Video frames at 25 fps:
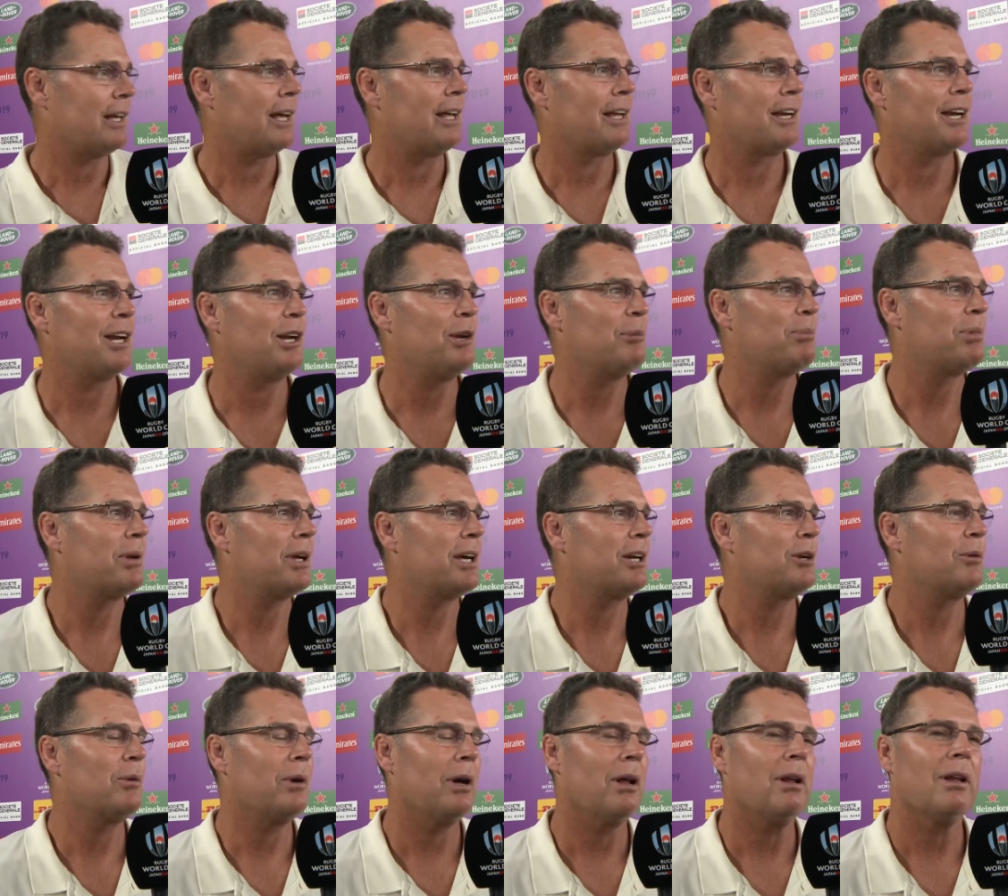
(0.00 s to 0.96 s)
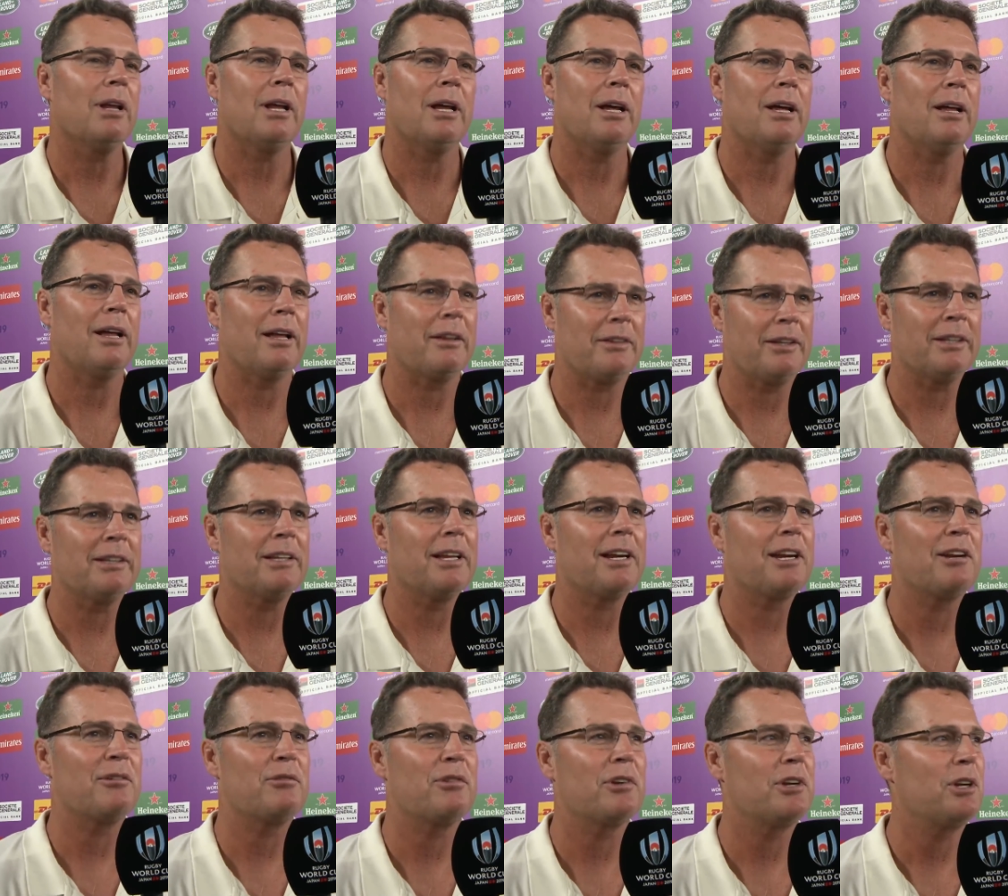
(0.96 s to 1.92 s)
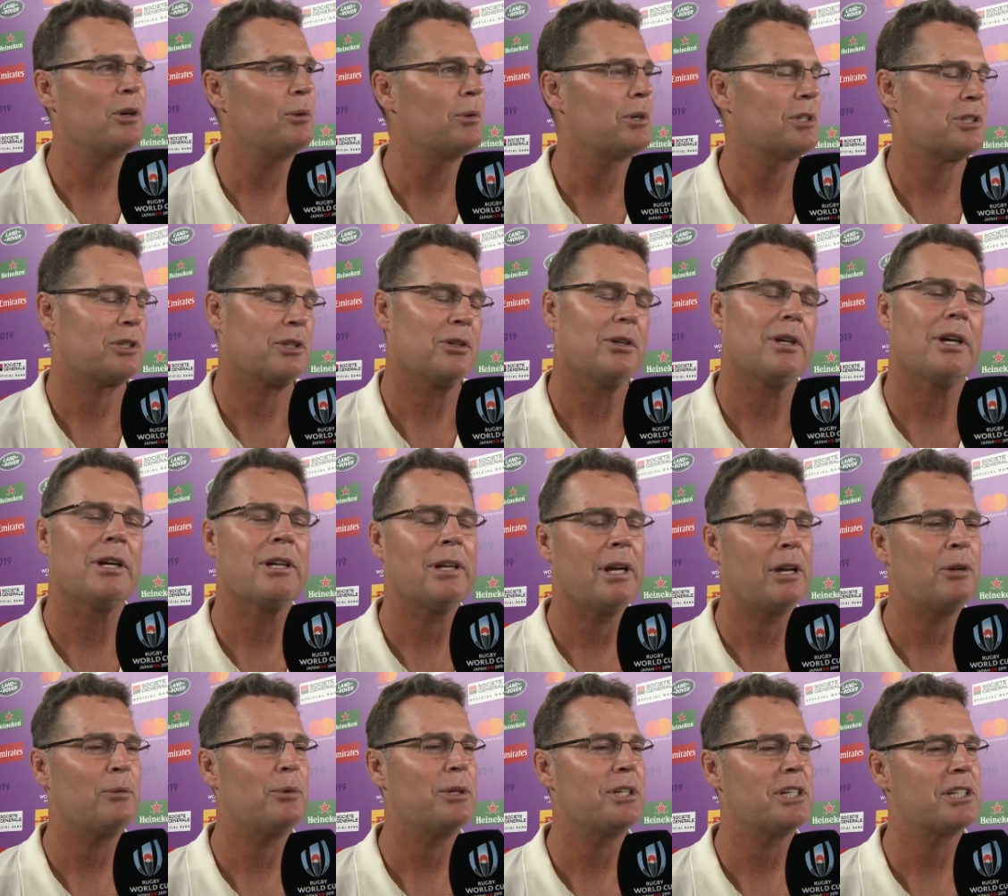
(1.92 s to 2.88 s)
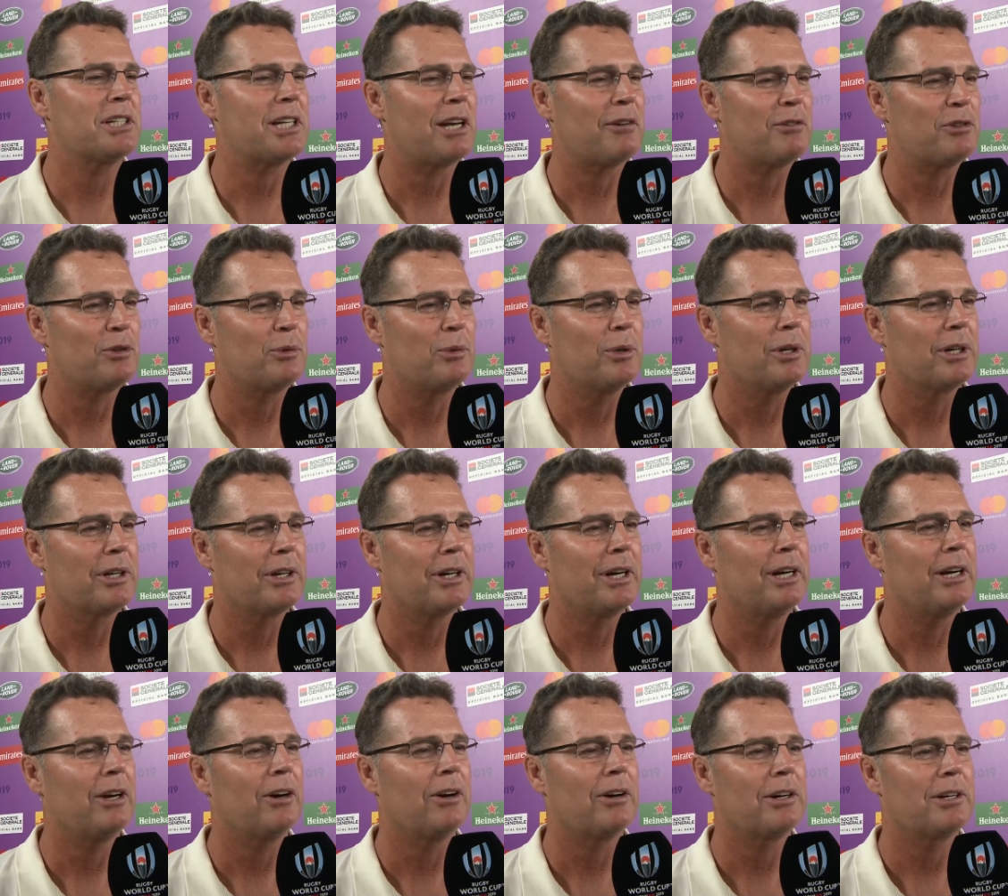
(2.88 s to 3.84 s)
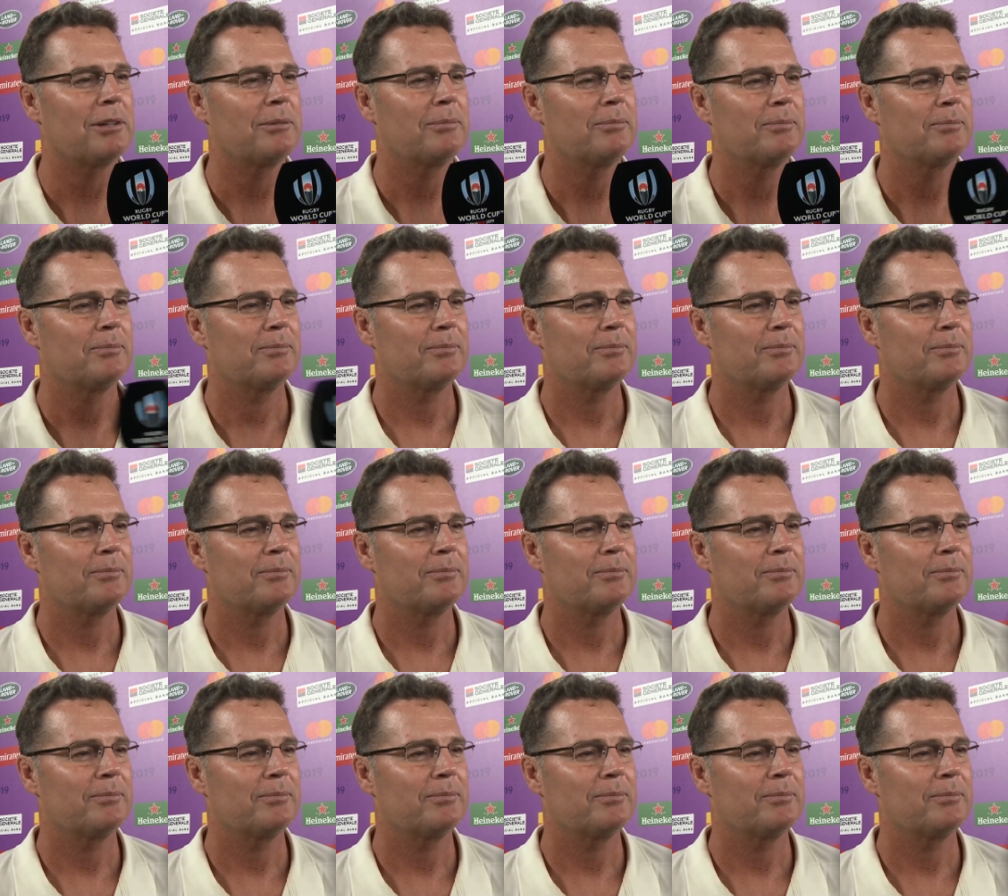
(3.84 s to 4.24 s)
They really played well. Uh, I think the referee was good, and, and, we just have to work really hard.